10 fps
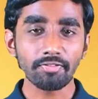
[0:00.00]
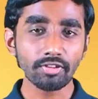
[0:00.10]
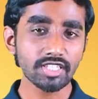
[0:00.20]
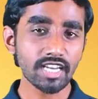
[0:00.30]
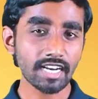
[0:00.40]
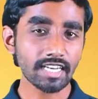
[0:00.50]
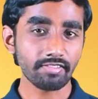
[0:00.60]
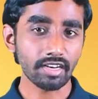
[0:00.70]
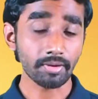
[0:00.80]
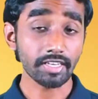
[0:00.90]
full stack
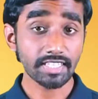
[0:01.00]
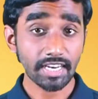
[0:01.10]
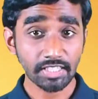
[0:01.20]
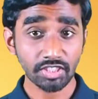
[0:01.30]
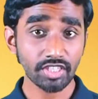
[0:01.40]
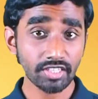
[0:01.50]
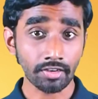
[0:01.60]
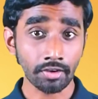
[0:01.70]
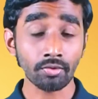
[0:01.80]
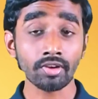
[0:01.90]
developer is an
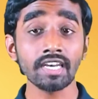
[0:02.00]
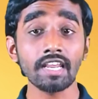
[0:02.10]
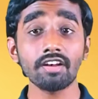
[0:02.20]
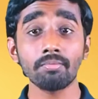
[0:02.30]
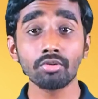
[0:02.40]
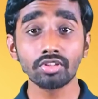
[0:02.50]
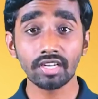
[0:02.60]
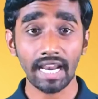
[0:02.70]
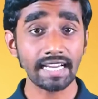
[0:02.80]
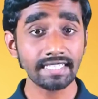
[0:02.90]
engineer who can develop both
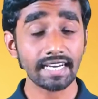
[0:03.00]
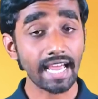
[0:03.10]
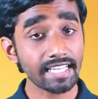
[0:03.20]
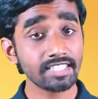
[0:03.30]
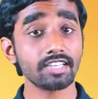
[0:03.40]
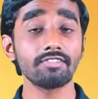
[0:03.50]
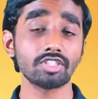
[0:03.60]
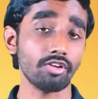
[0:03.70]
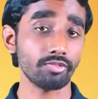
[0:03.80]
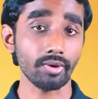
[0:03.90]
client and server
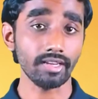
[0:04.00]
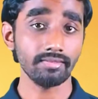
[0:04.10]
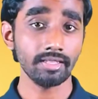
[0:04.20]
software.